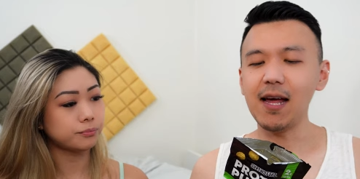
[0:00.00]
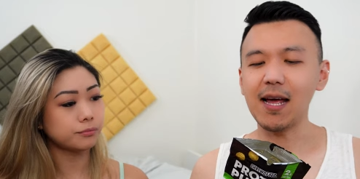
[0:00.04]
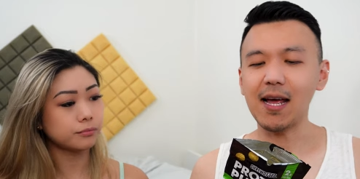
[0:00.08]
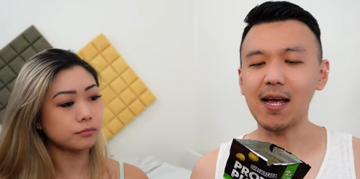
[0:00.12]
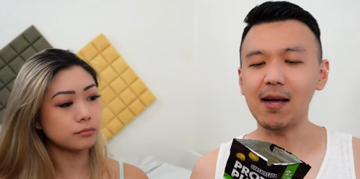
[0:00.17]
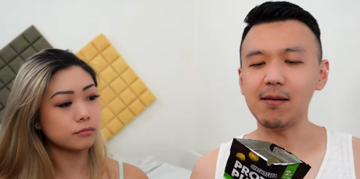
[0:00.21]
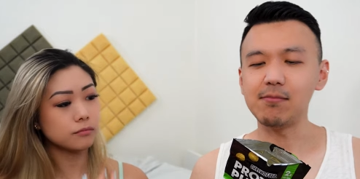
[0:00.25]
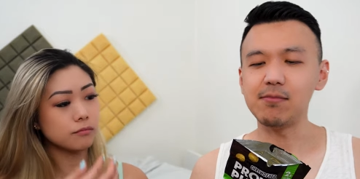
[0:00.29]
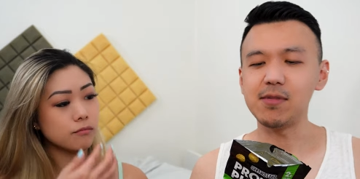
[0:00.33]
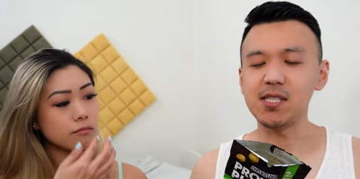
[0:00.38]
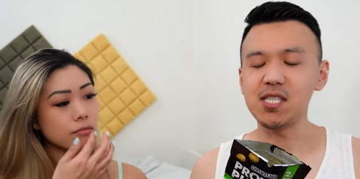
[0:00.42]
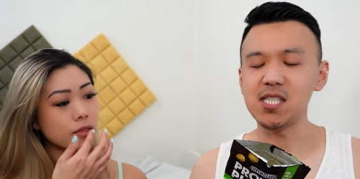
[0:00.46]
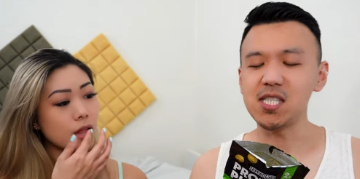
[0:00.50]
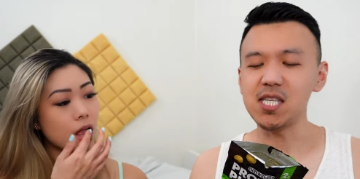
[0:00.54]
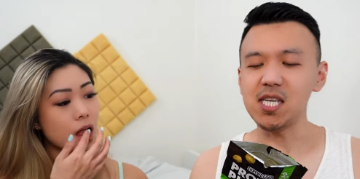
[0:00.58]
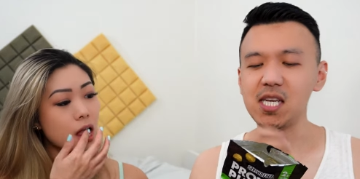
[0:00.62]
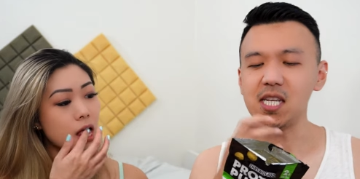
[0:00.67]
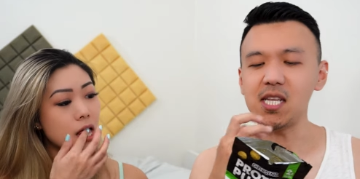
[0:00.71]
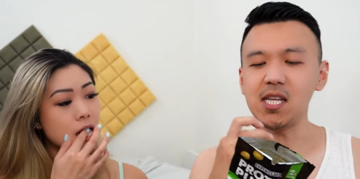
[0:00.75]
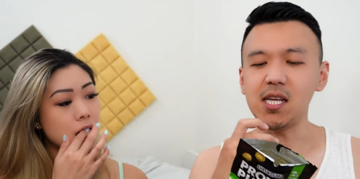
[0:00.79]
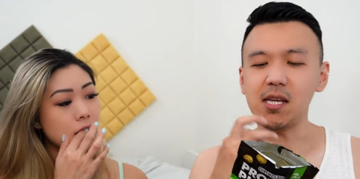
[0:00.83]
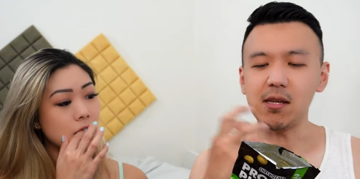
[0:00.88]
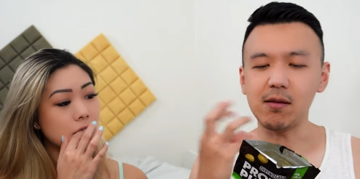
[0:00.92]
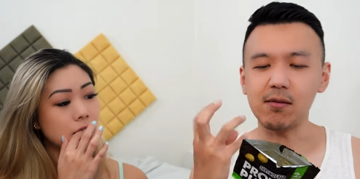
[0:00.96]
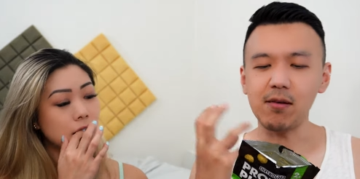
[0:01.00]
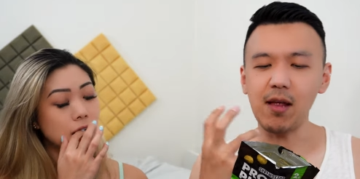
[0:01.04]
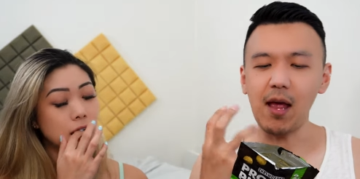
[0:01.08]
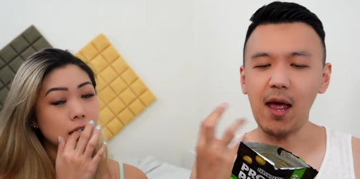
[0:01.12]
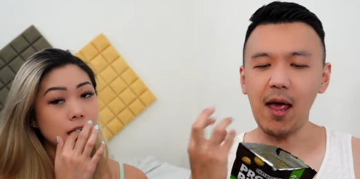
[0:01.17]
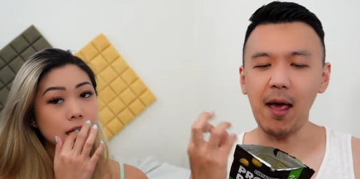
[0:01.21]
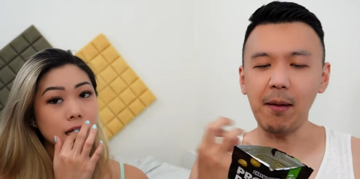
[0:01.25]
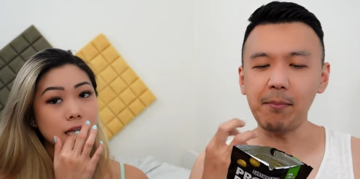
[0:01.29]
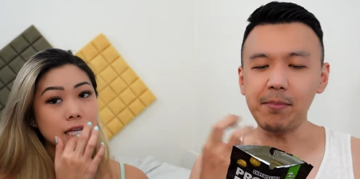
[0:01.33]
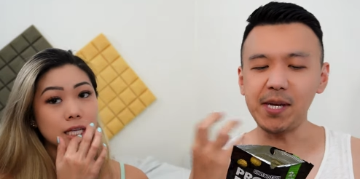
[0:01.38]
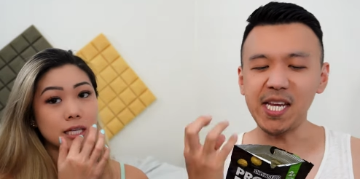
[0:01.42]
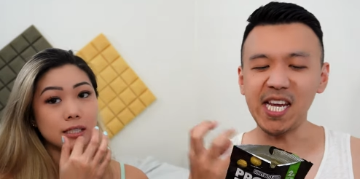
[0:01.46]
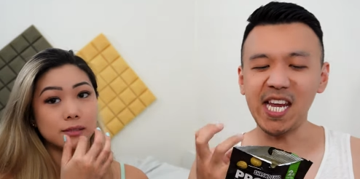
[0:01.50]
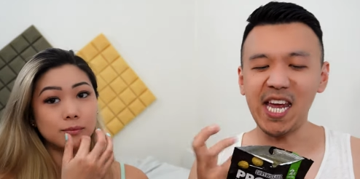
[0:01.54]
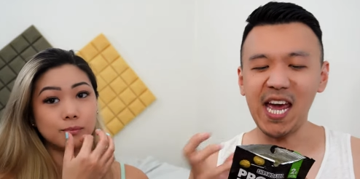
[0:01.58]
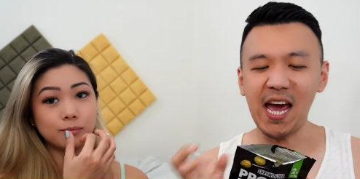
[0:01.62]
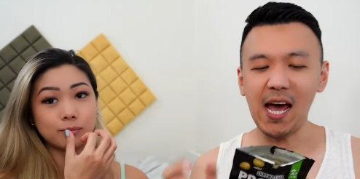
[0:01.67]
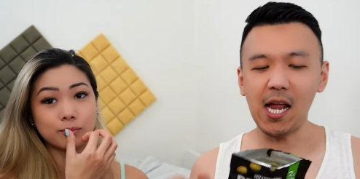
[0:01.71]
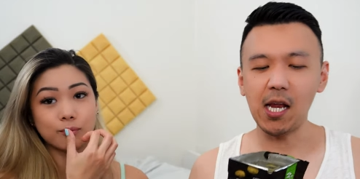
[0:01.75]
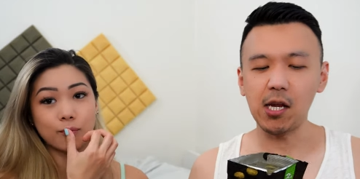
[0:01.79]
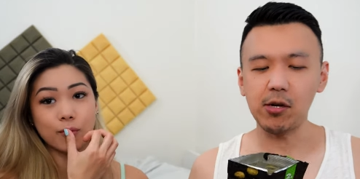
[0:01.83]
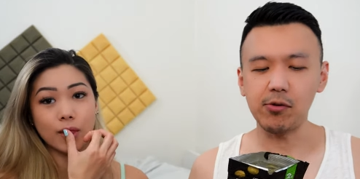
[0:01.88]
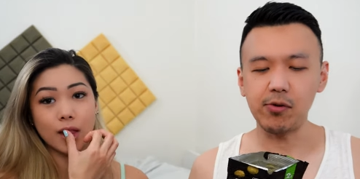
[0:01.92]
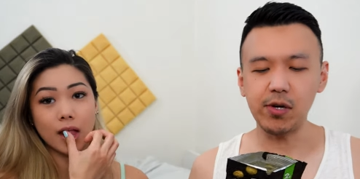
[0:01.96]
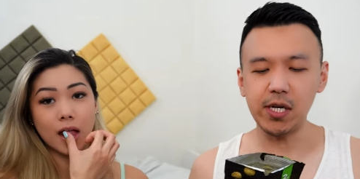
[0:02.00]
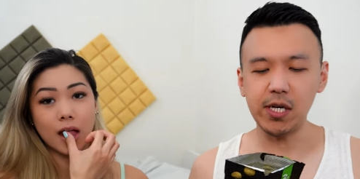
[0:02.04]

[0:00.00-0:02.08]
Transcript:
Speaker 1: like I'm just eating empty calories.